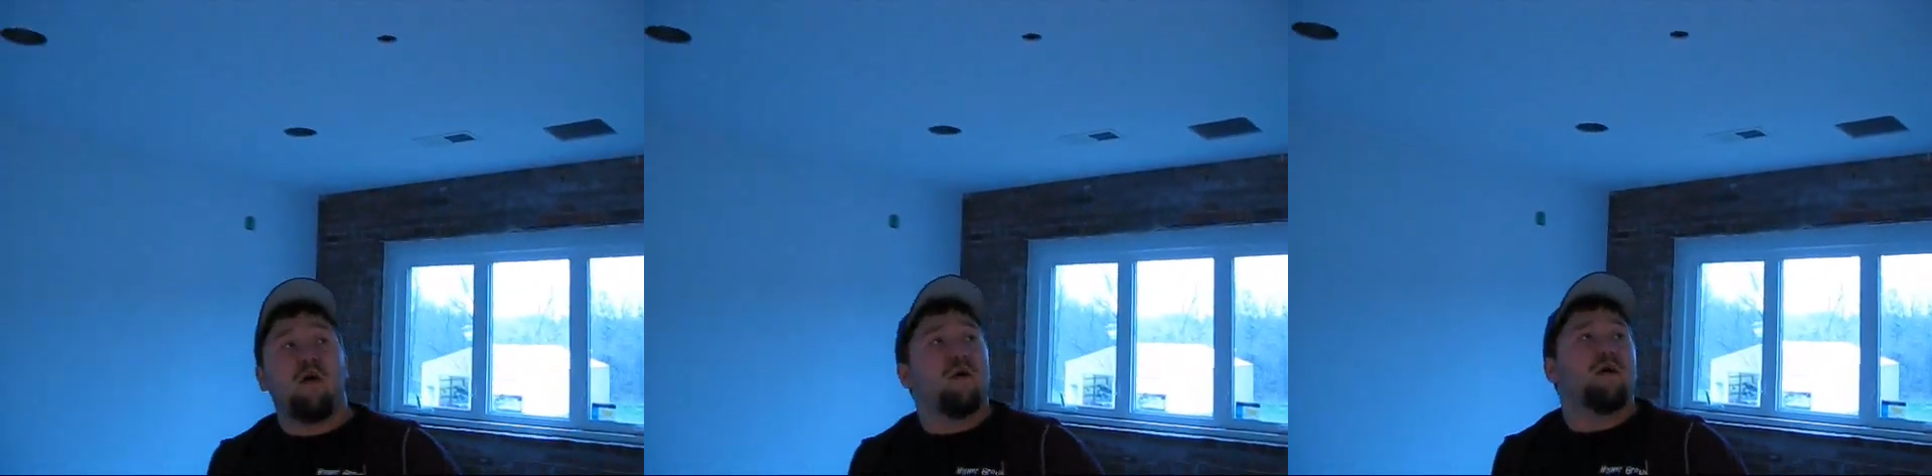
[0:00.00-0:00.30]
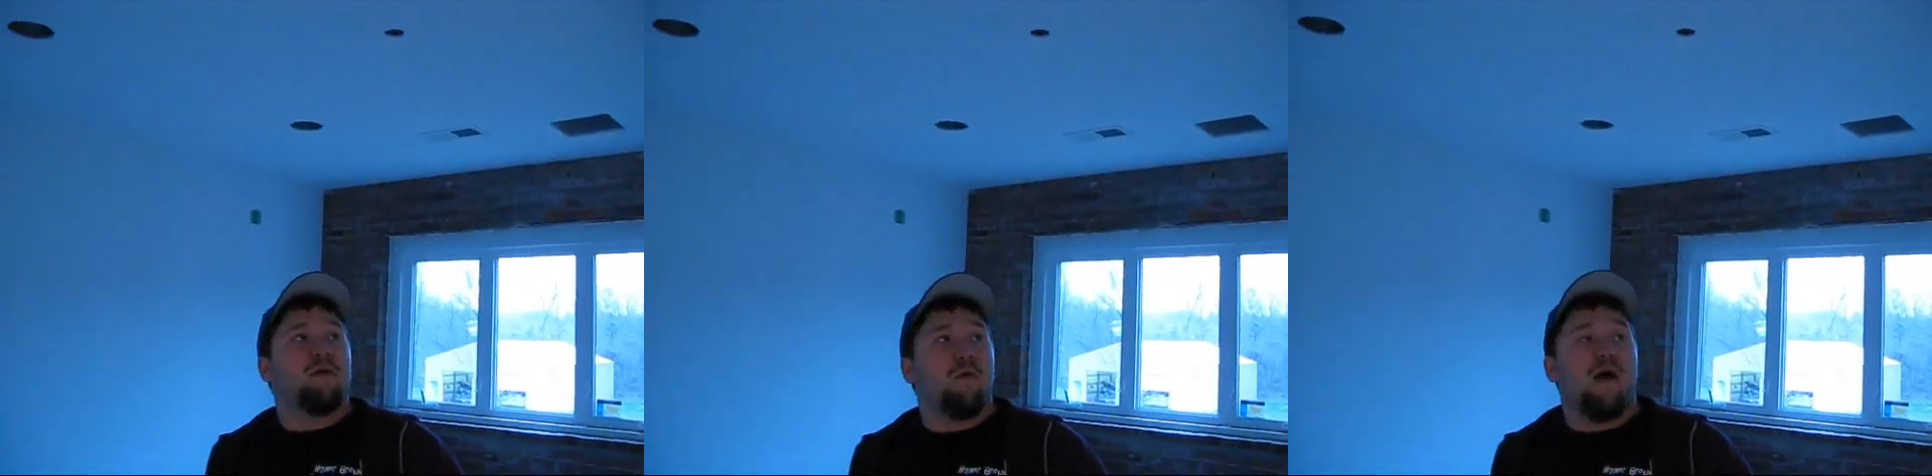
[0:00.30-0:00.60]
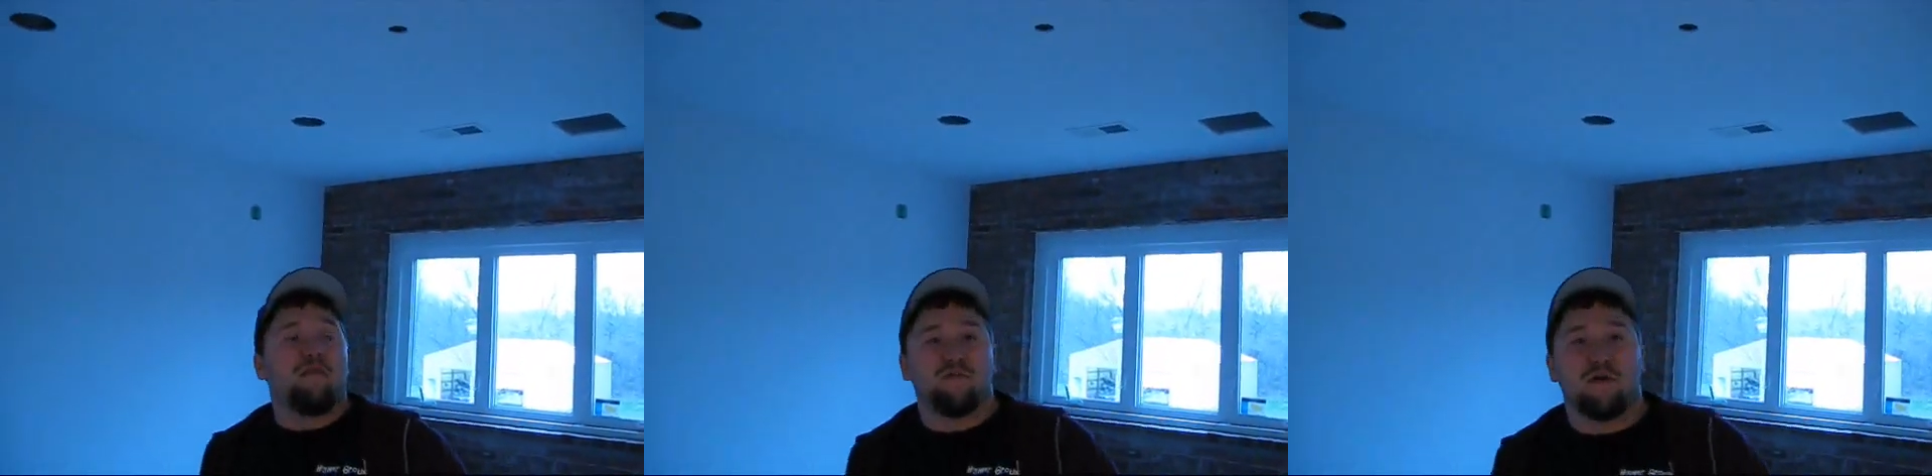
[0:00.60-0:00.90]
lower and you
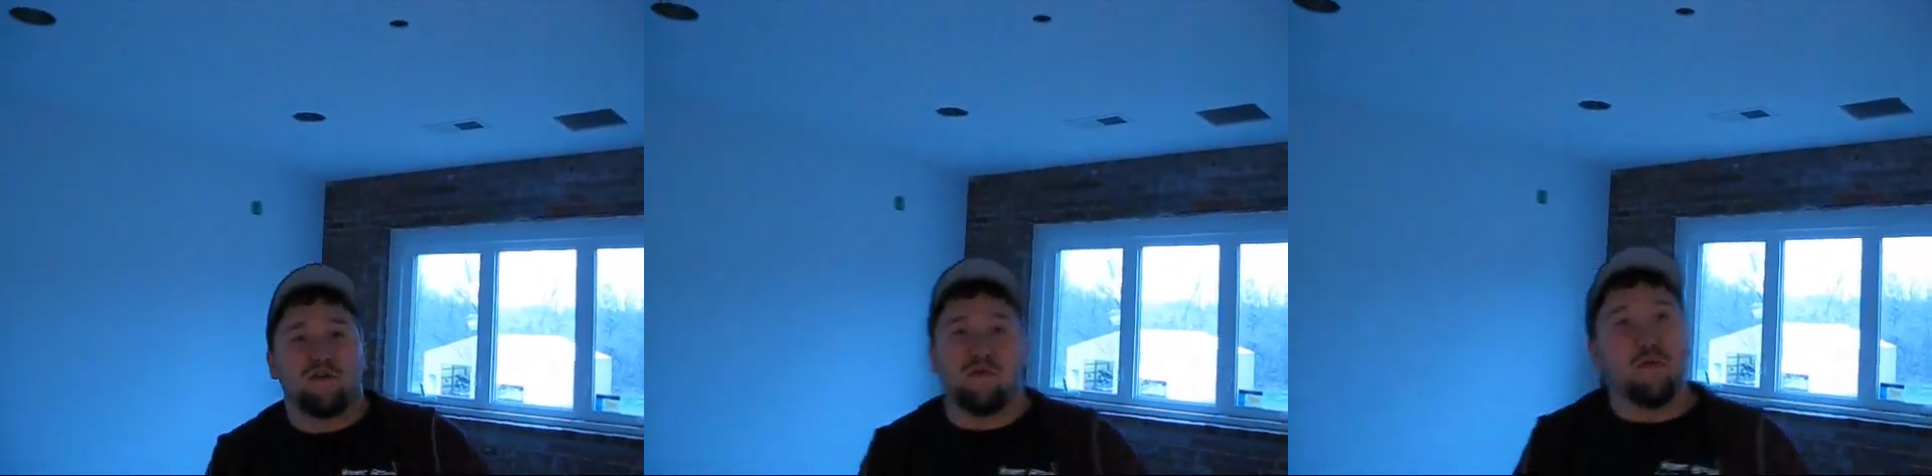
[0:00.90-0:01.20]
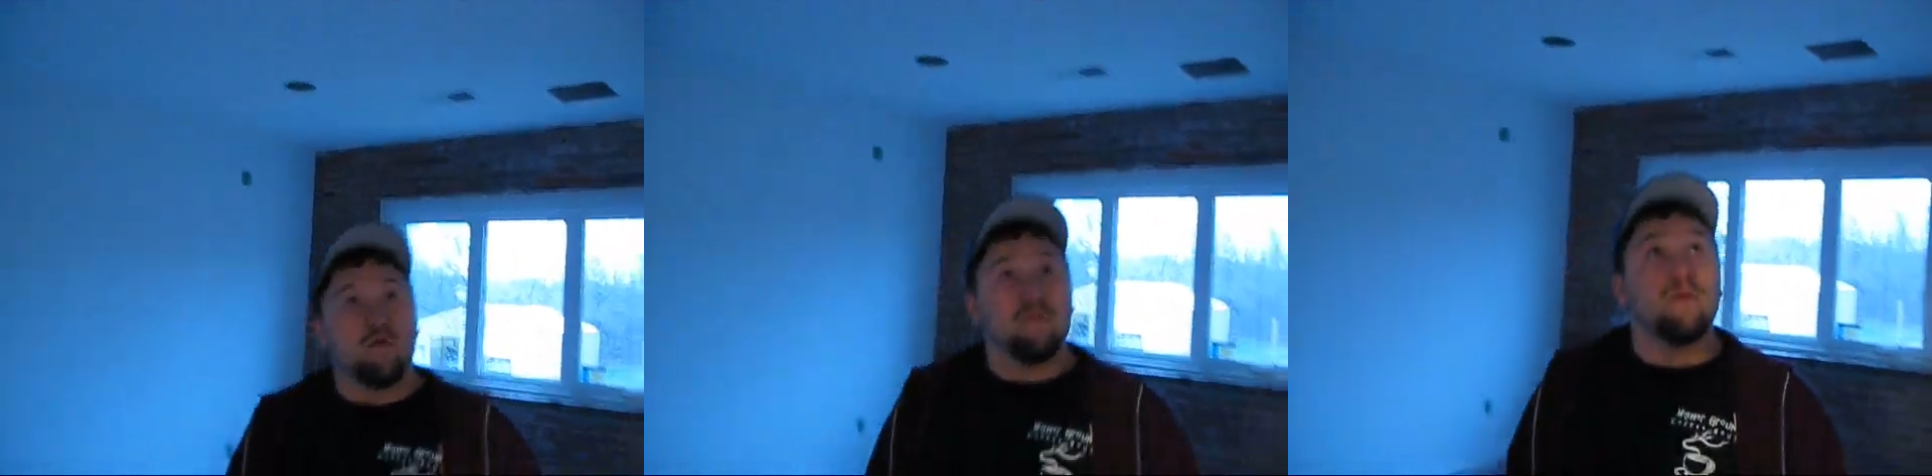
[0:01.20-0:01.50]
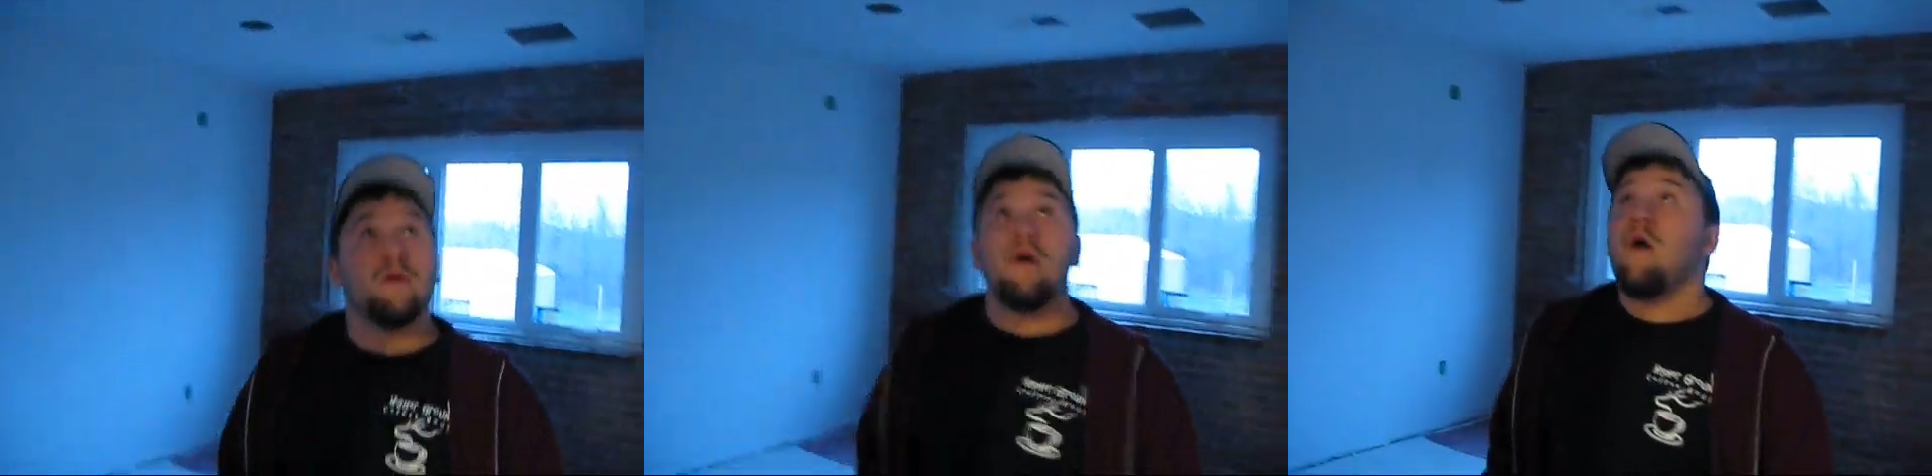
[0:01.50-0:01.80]
won't have as much
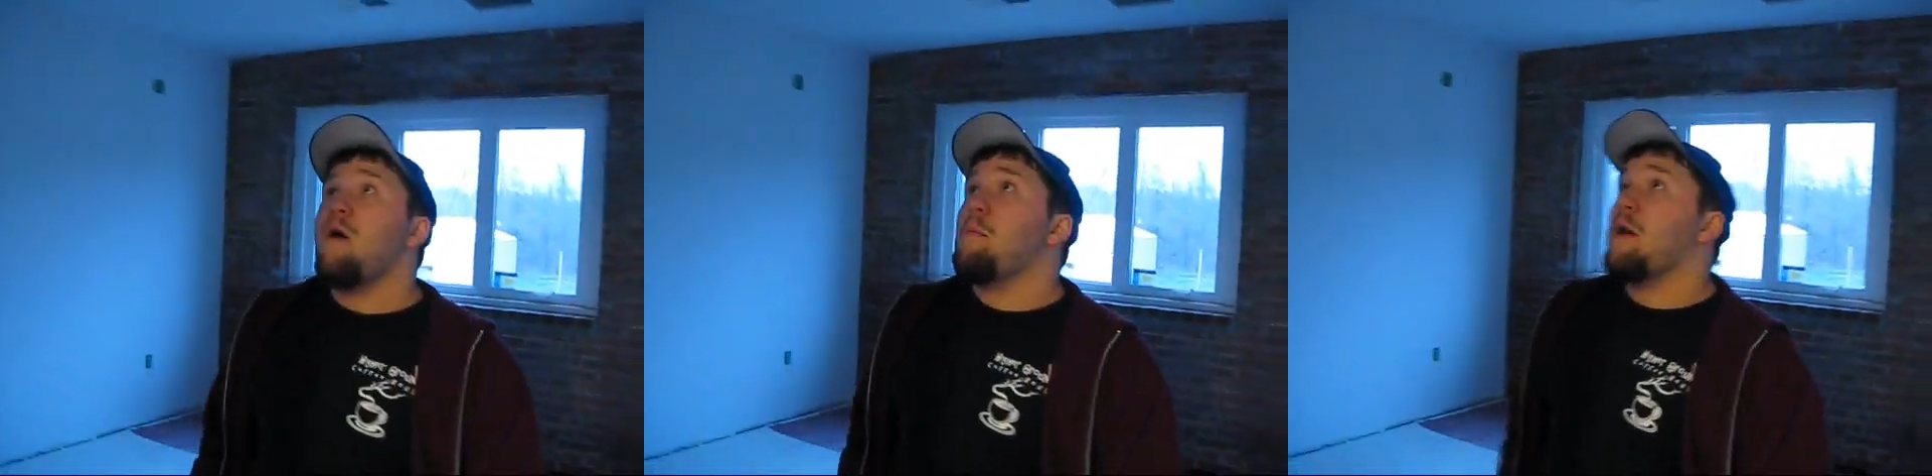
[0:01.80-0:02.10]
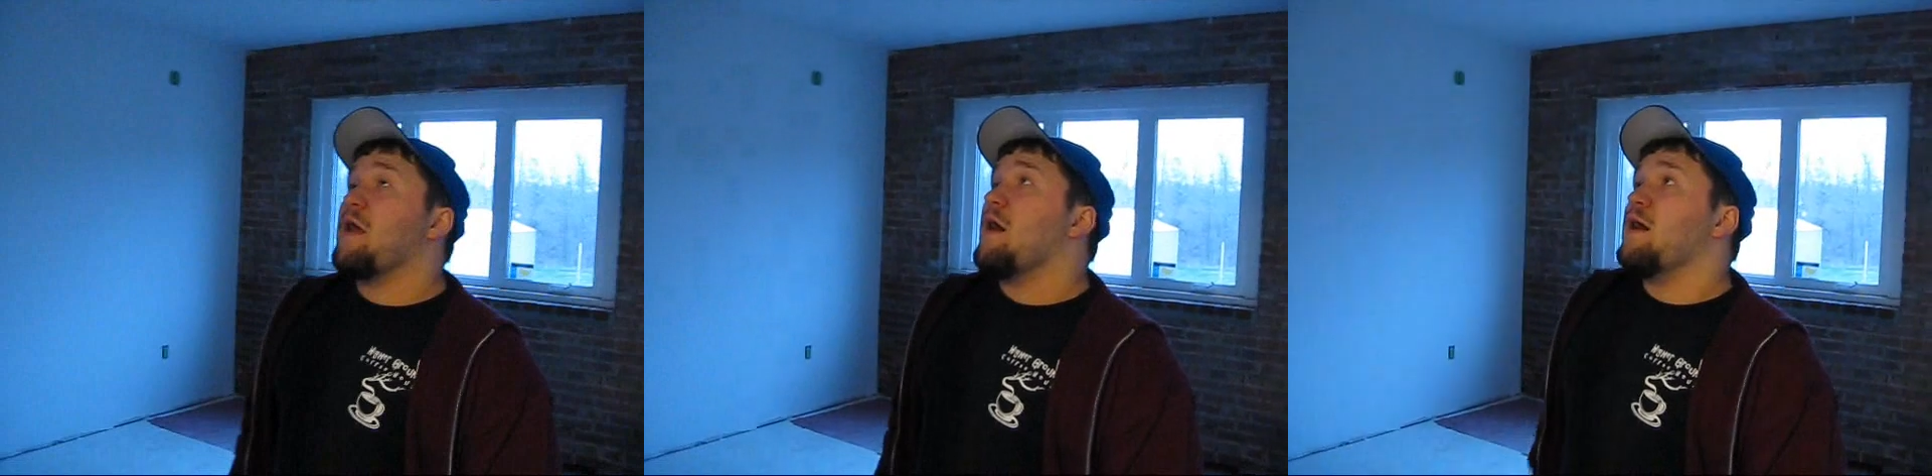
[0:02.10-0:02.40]
room, but